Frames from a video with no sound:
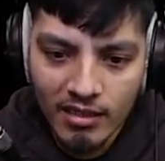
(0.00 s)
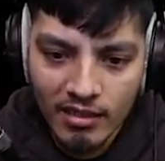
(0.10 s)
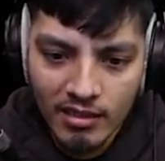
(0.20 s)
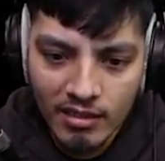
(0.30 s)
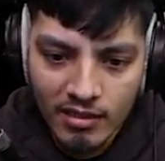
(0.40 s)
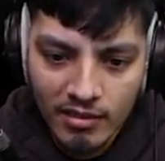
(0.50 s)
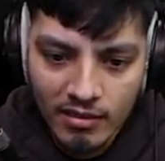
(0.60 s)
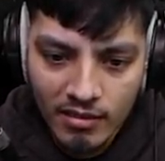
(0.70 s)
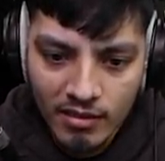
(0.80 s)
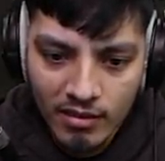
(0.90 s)

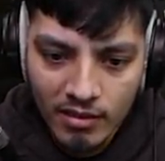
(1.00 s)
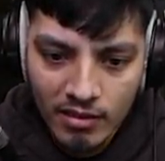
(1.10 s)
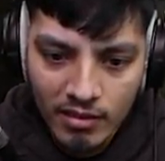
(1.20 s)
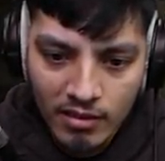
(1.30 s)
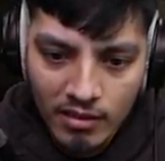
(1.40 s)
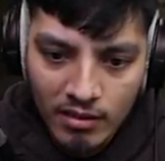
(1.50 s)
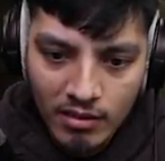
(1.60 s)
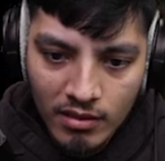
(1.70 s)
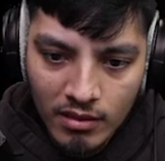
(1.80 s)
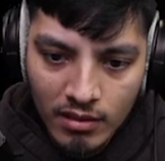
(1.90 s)

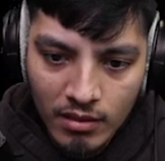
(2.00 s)
[no speech]